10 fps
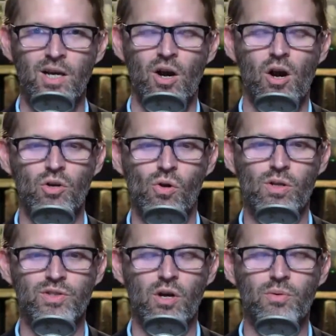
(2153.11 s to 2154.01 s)
Our goal
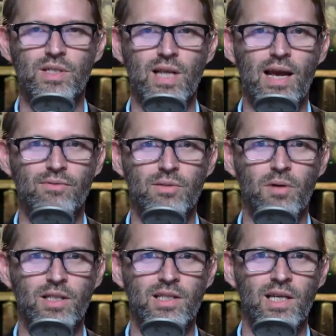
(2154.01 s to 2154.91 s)
is always every
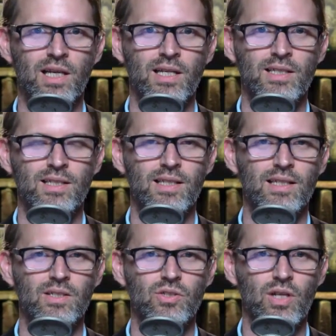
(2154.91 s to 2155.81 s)
month to
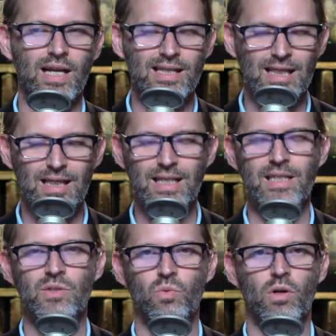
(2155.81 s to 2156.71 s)
get at
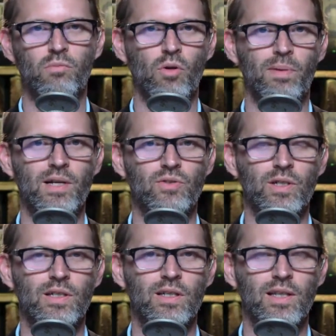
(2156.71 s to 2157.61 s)
least one more
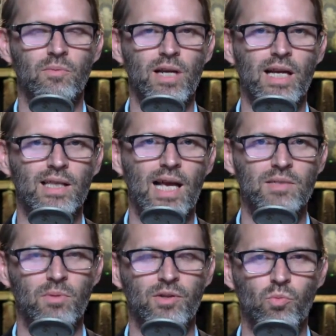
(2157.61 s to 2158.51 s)
patron than we had last
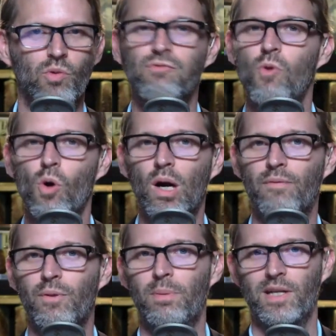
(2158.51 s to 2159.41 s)
month. We're four
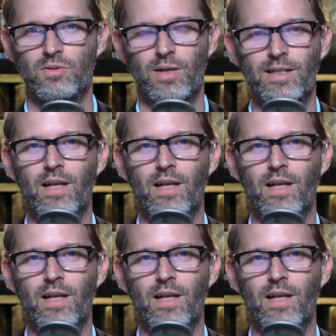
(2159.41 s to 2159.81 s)
off the pace right now.